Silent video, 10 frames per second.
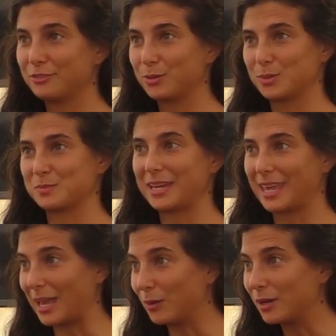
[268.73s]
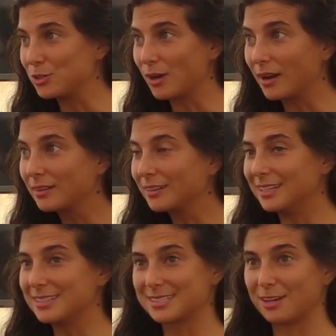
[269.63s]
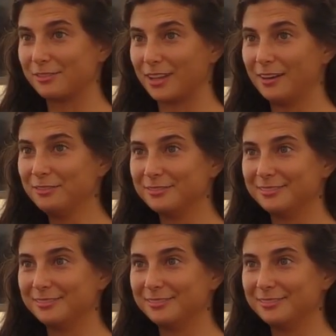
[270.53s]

food was my gateway drug into self love